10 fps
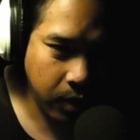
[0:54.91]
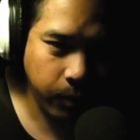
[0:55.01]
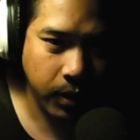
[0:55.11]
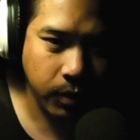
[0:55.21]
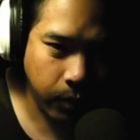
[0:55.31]

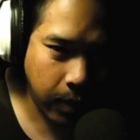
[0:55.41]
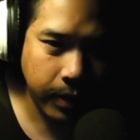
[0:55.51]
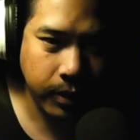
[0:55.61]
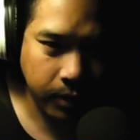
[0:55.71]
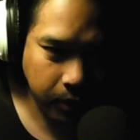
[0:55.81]
because we're riding
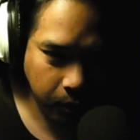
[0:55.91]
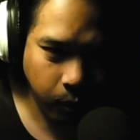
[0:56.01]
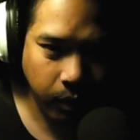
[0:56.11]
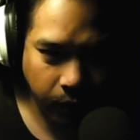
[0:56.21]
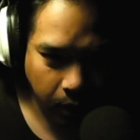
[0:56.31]
this until the
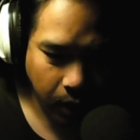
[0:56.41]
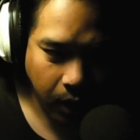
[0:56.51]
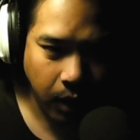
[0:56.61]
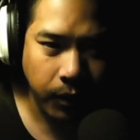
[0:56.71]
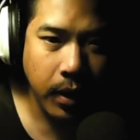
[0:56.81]
wheel fall
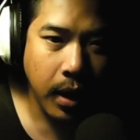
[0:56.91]
off.